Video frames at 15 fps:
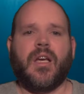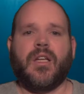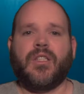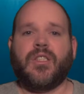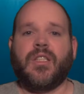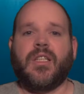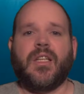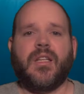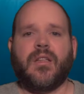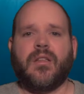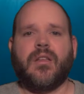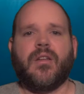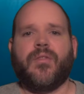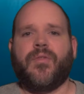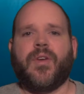She did in The
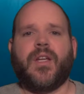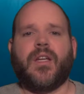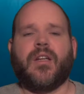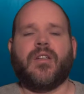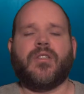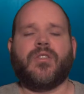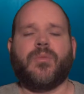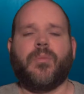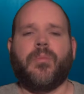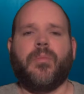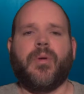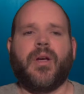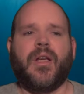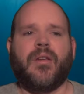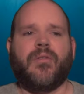Defenders,
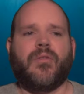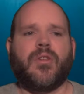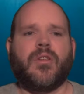but